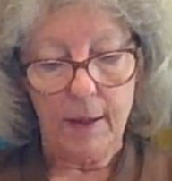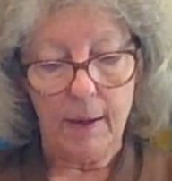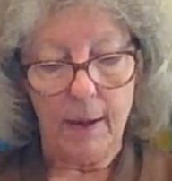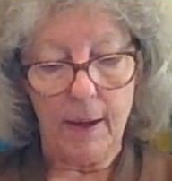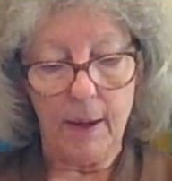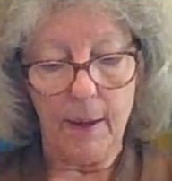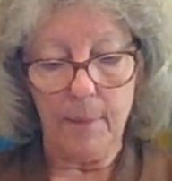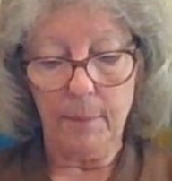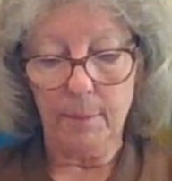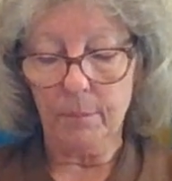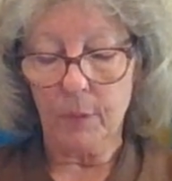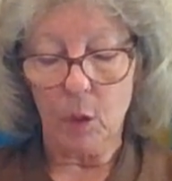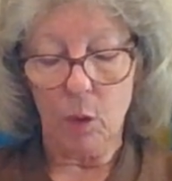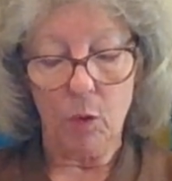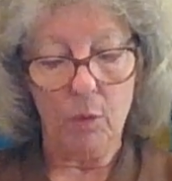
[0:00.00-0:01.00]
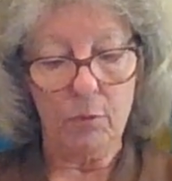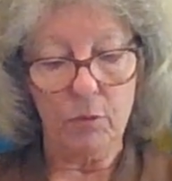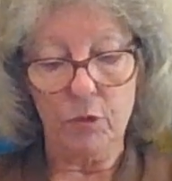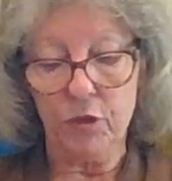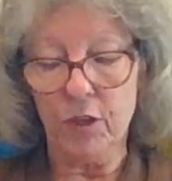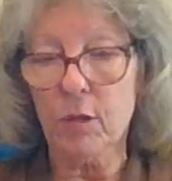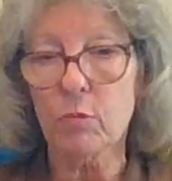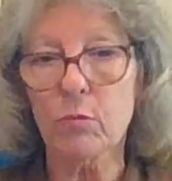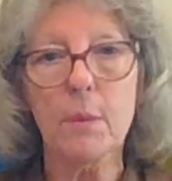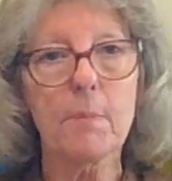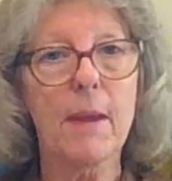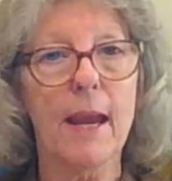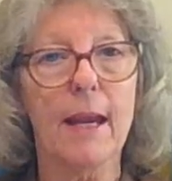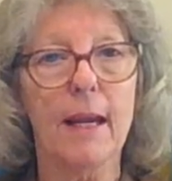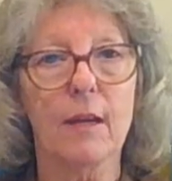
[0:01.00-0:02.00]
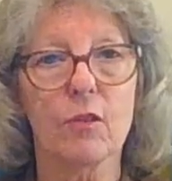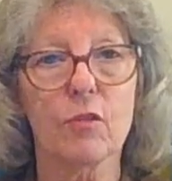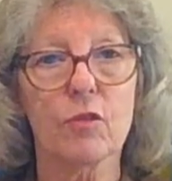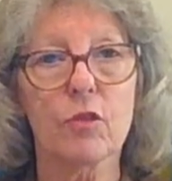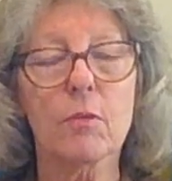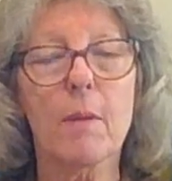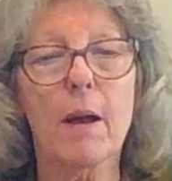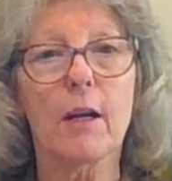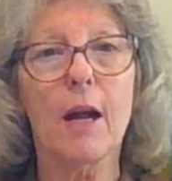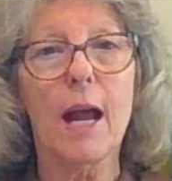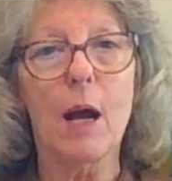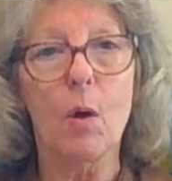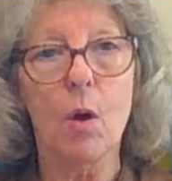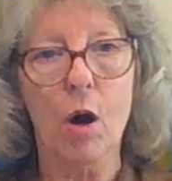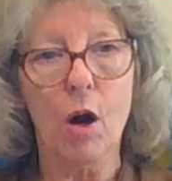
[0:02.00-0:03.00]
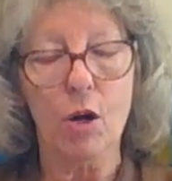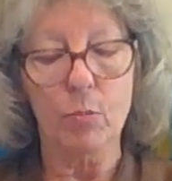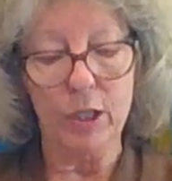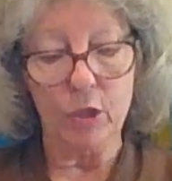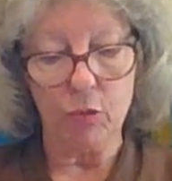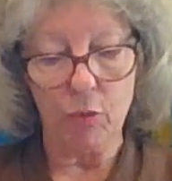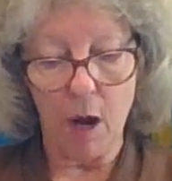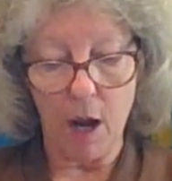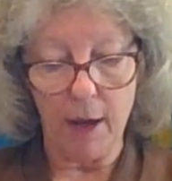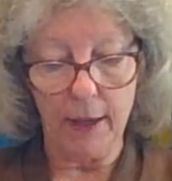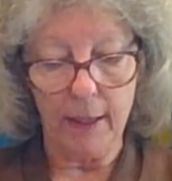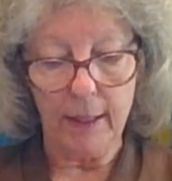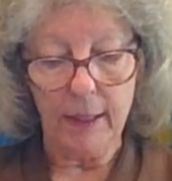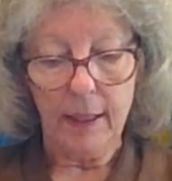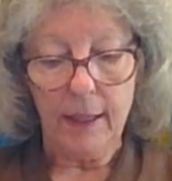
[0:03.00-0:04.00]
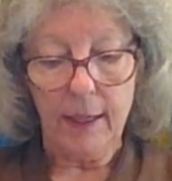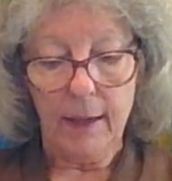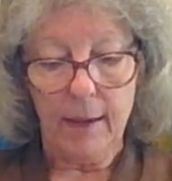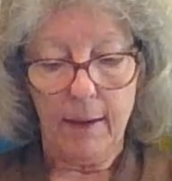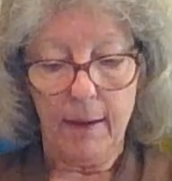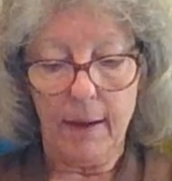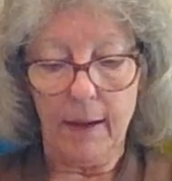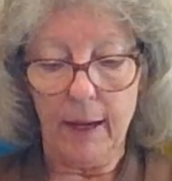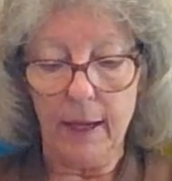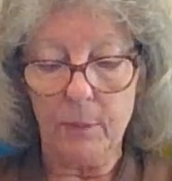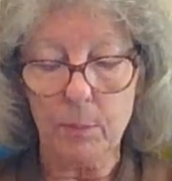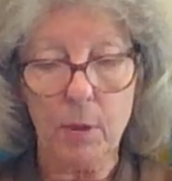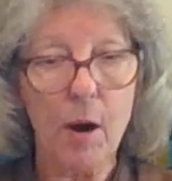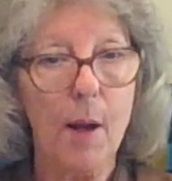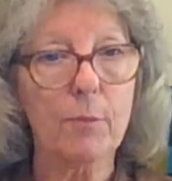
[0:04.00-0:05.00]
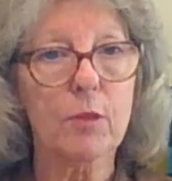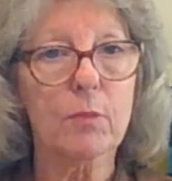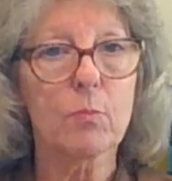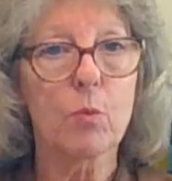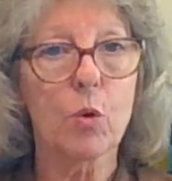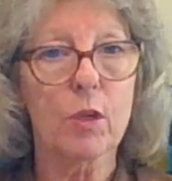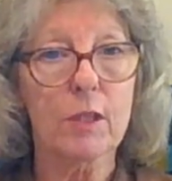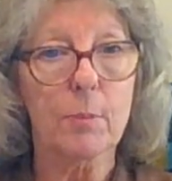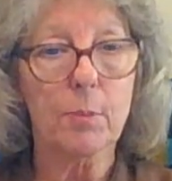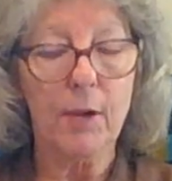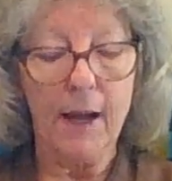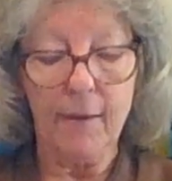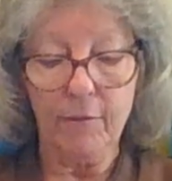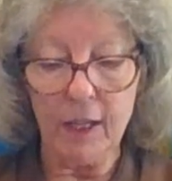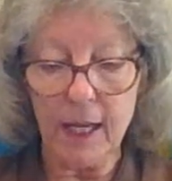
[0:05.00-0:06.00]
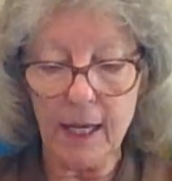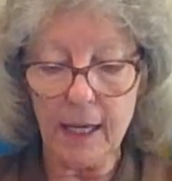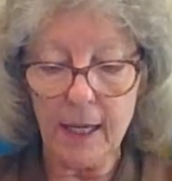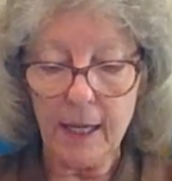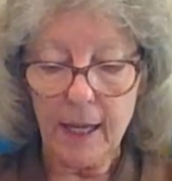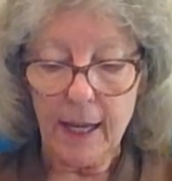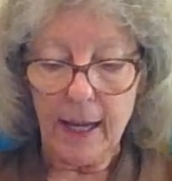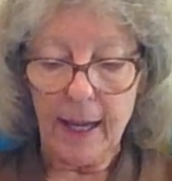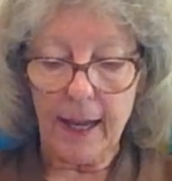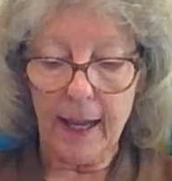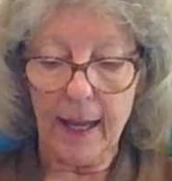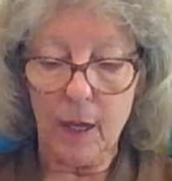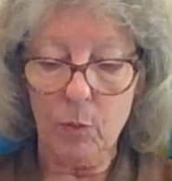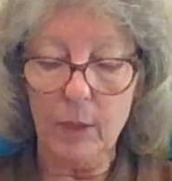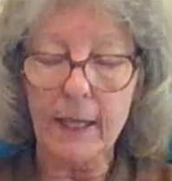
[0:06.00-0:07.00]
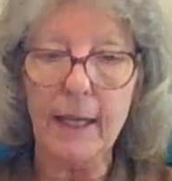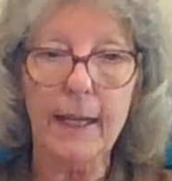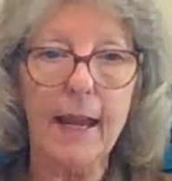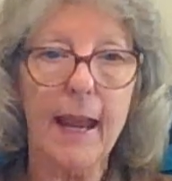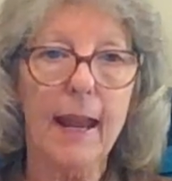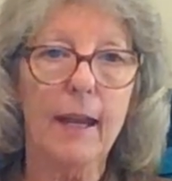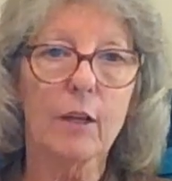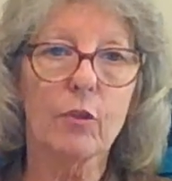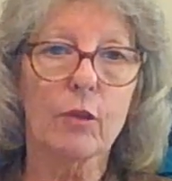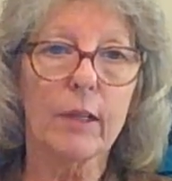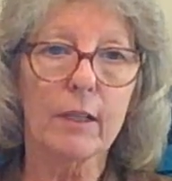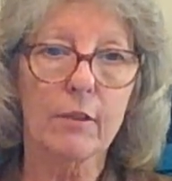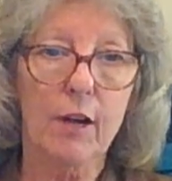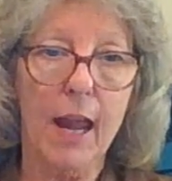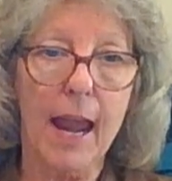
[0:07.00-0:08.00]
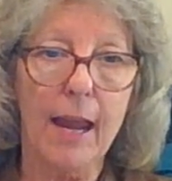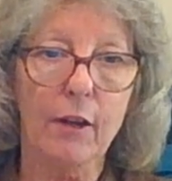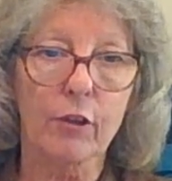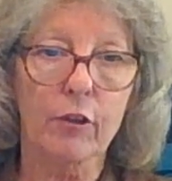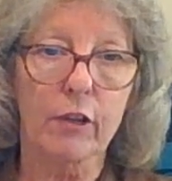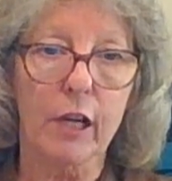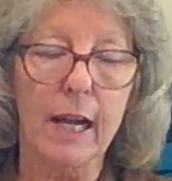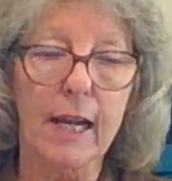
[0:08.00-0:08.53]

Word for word: Um, sin remains no matter how hard we try uh, it prompts more depravity, and we get angrier and angrier.